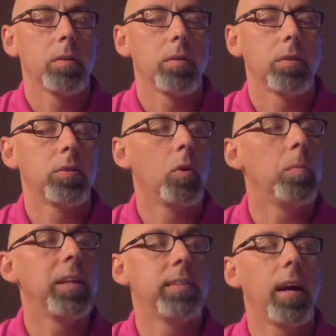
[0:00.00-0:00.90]
so
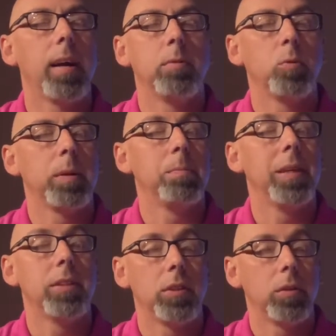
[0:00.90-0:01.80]
many times we
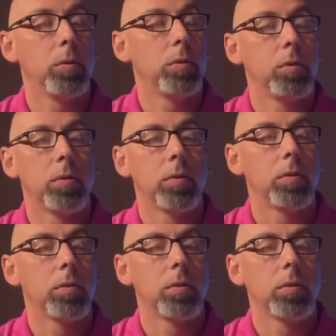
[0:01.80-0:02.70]
miss you.
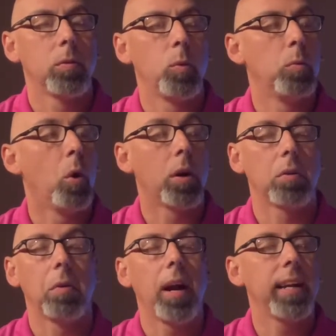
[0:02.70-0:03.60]
We walk
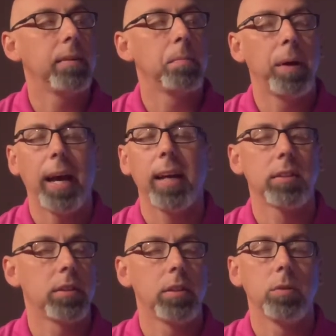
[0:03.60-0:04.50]
right
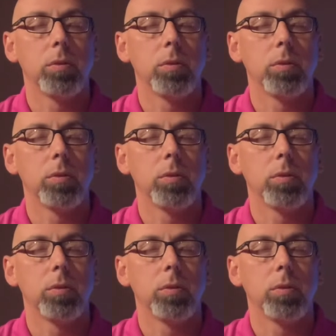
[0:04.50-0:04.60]
past you.